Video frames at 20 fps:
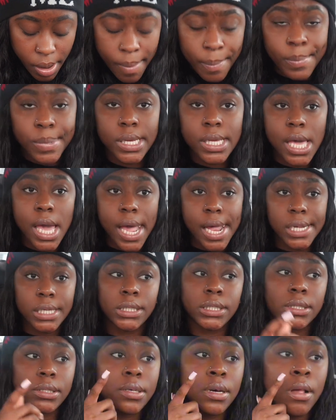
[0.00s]
But
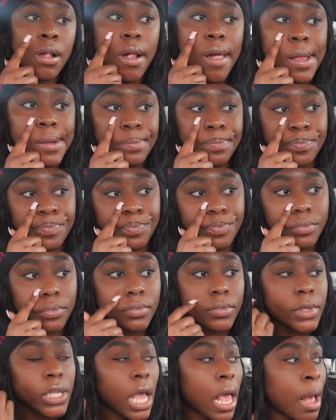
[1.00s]
yes,
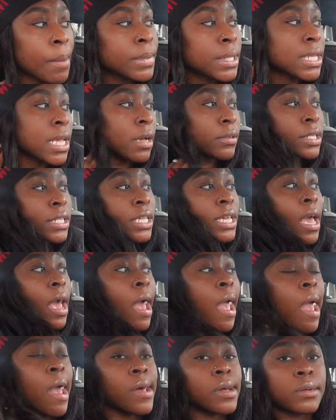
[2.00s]
I'm gonna talk to
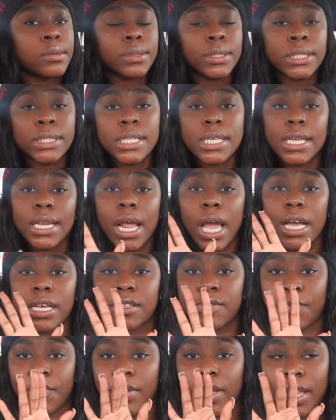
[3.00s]
y'all in the
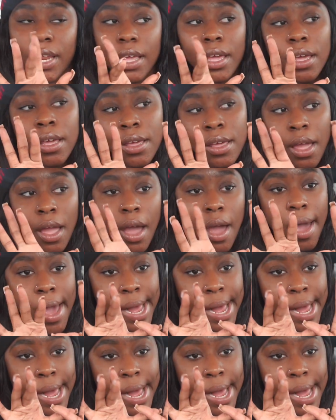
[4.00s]
next video.